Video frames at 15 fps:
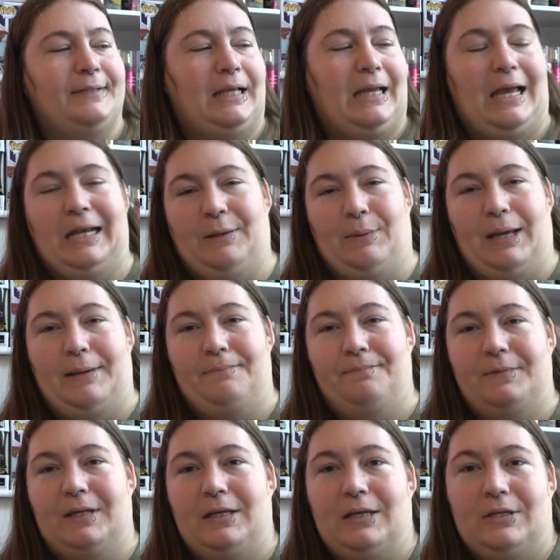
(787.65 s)
Anyway,
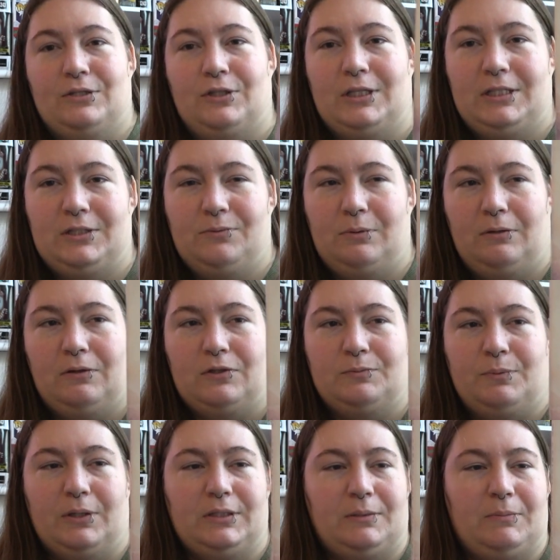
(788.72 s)
so this is one of those
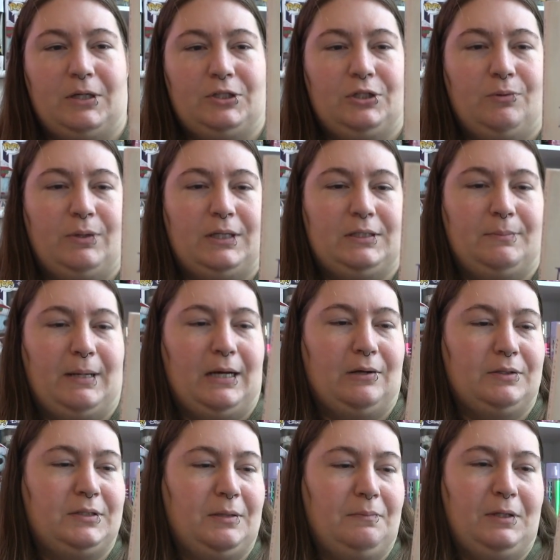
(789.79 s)
books. I'm not sure what it's
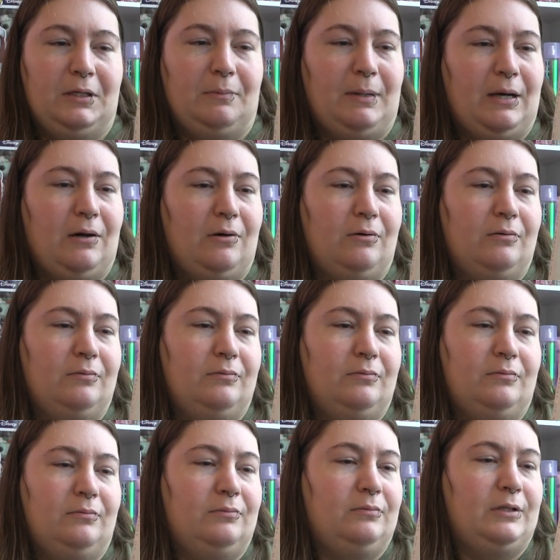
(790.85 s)
about. Something about
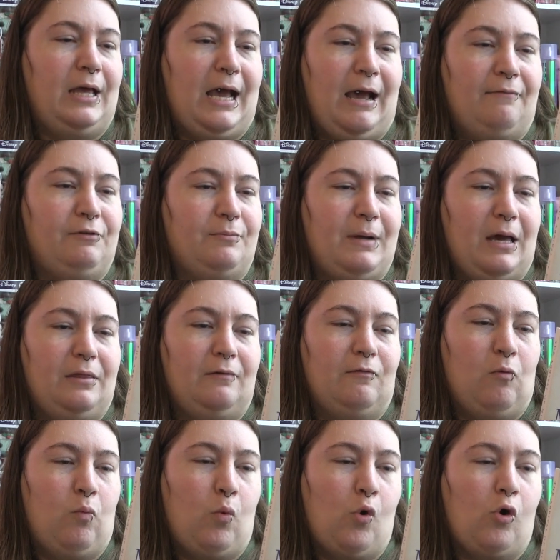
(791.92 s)
the aftermath of a
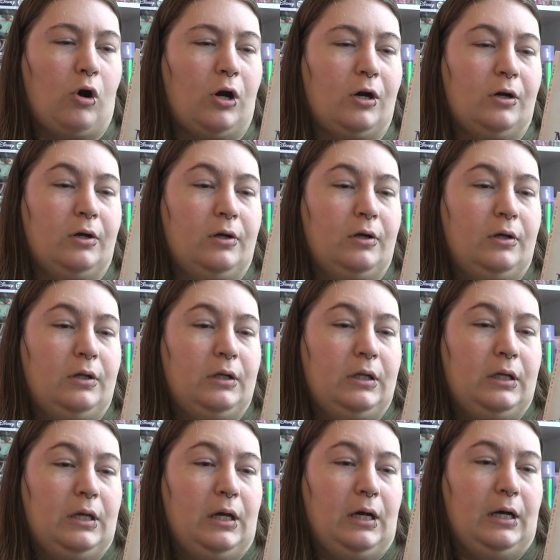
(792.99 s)
war.
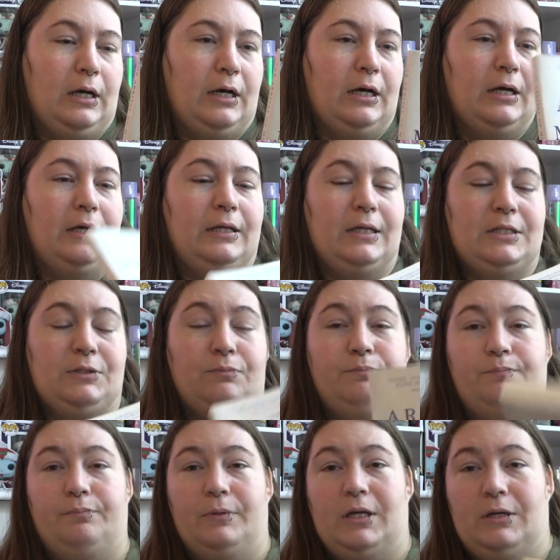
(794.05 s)
It's a
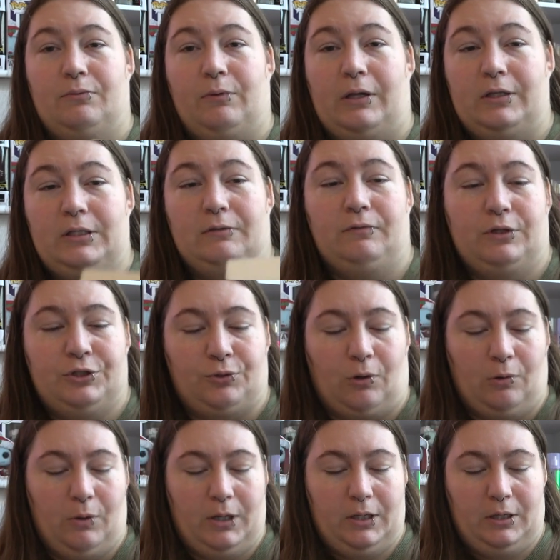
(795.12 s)
relatively
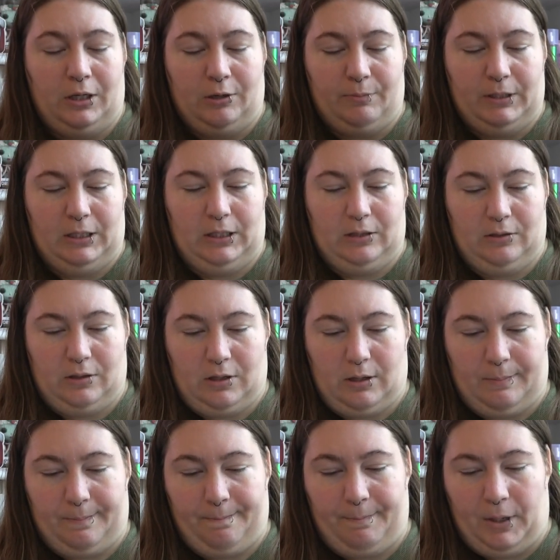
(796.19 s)
short one. How many
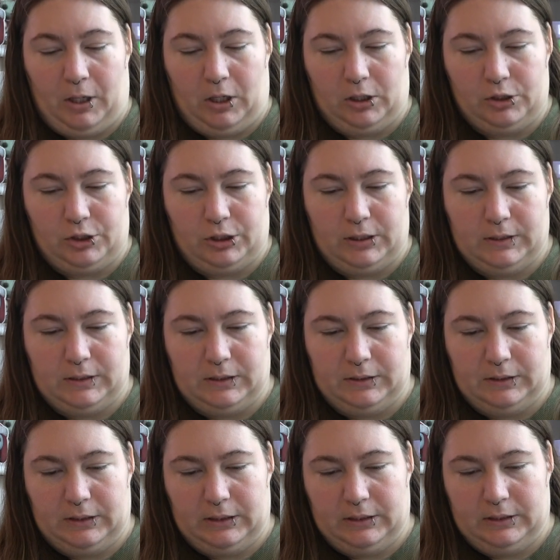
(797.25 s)
pages is
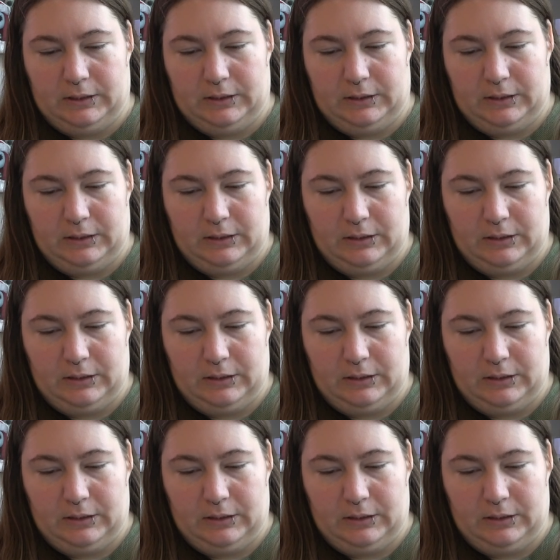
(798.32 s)
this?